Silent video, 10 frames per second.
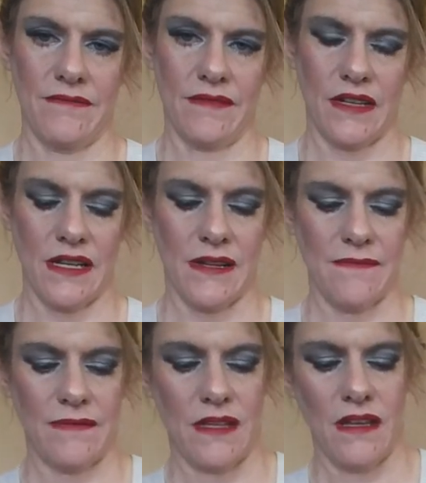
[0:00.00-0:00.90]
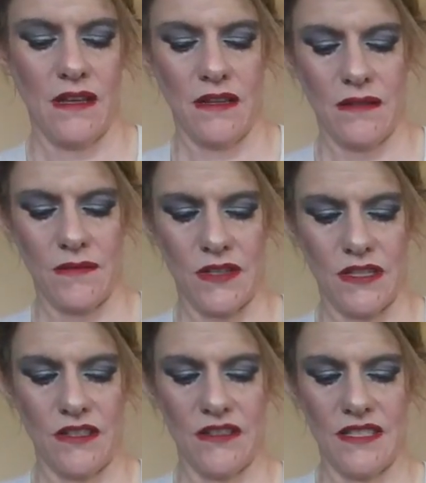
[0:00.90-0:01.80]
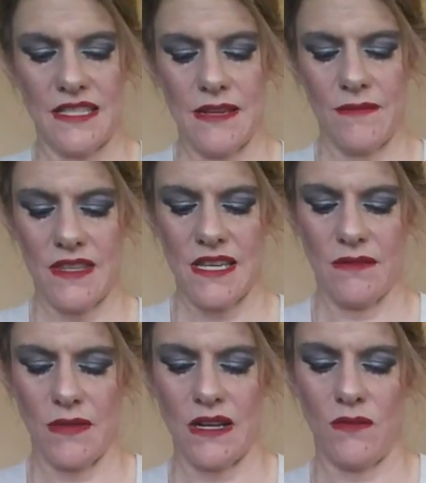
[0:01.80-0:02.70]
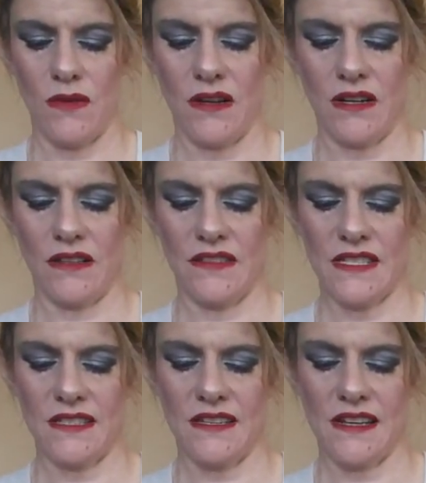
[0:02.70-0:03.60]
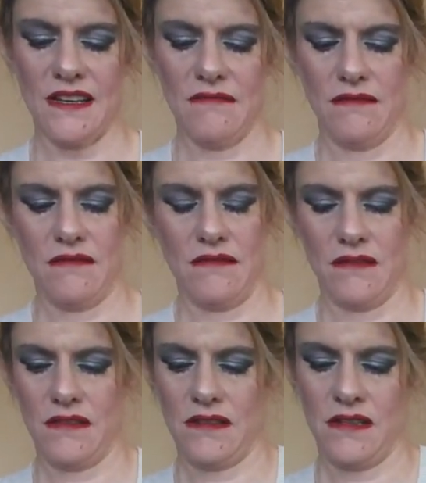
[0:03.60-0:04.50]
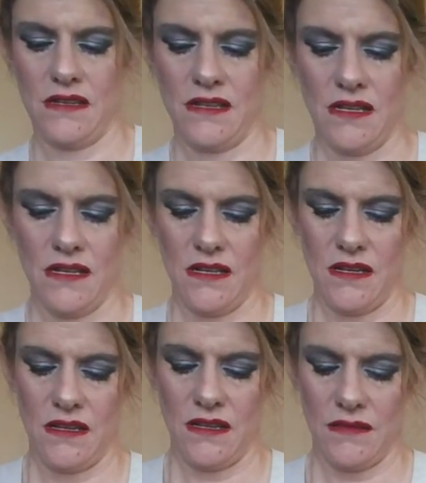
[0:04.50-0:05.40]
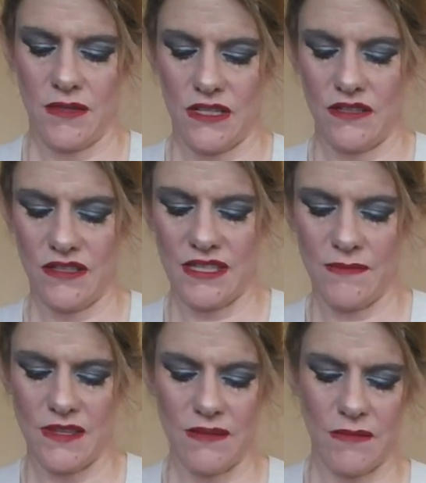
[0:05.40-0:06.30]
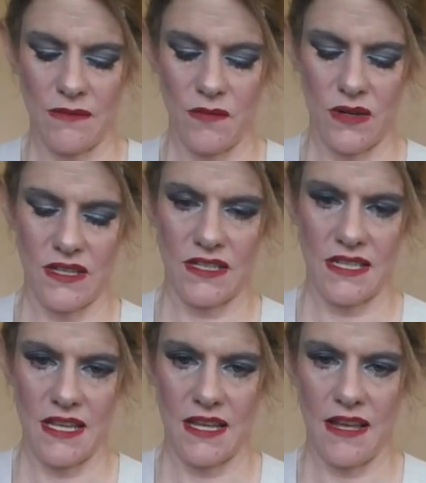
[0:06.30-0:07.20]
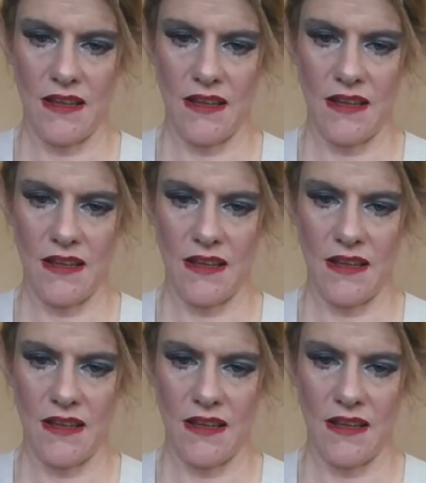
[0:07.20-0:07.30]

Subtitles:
Okay, I'm going to do the same thing, but I want on this side. I'm going to do the same thing, but I want it to